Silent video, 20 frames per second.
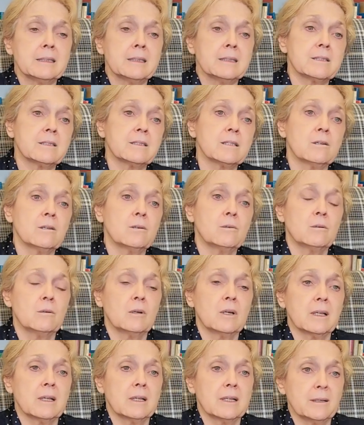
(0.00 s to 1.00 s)

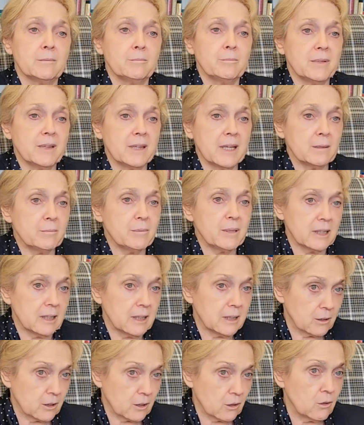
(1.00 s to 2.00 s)
So they'd
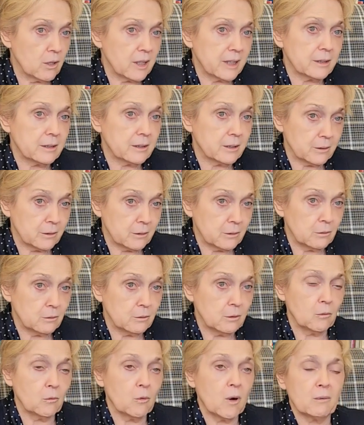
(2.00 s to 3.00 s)
be going
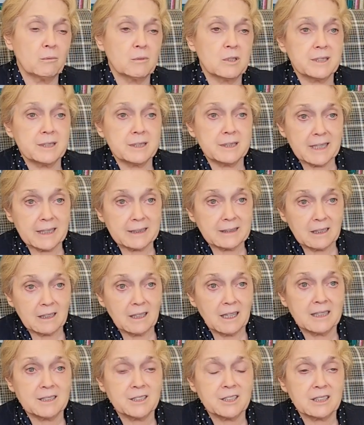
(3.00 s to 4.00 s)
to what was
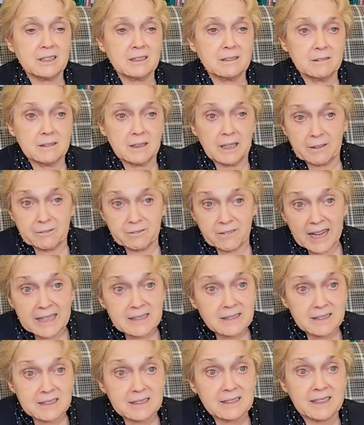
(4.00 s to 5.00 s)

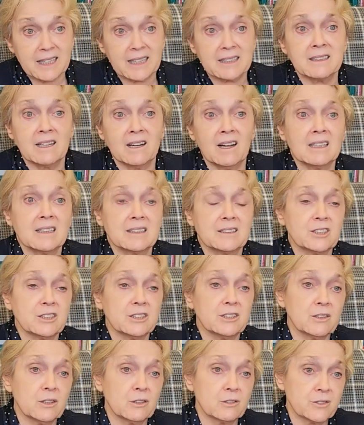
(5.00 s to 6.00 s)
advancing
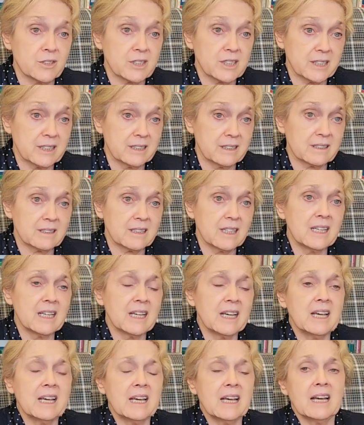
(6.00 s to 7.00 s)
technology in those days.
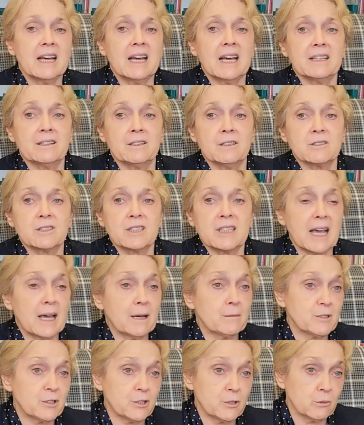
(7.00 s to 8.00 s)
And those
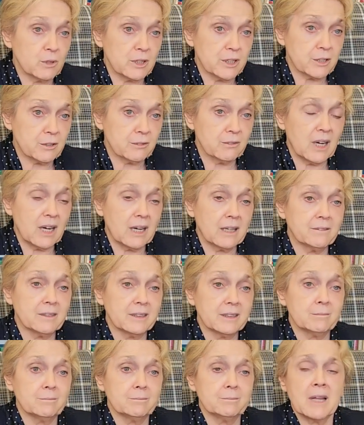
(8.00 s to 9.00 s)
camps you would survive
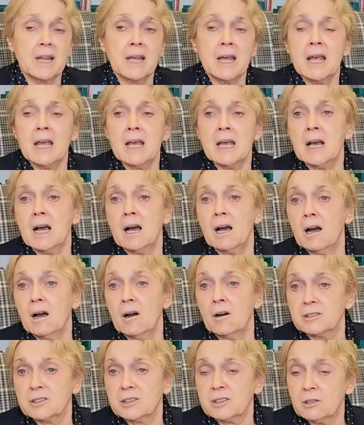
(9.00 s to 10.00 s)
in.
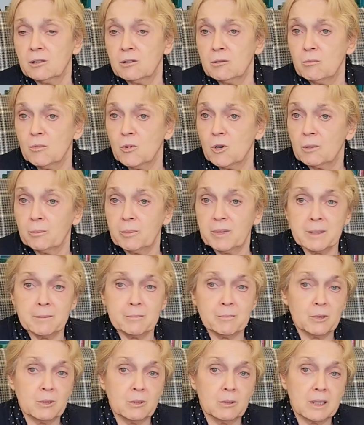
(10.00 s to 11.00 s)
Also, more
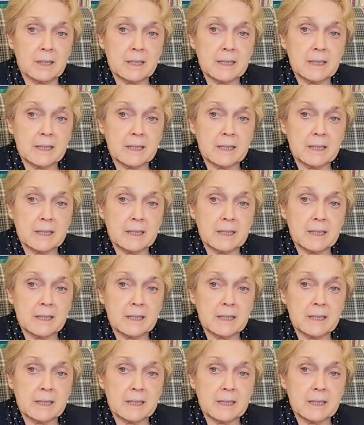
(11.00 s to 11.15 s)
people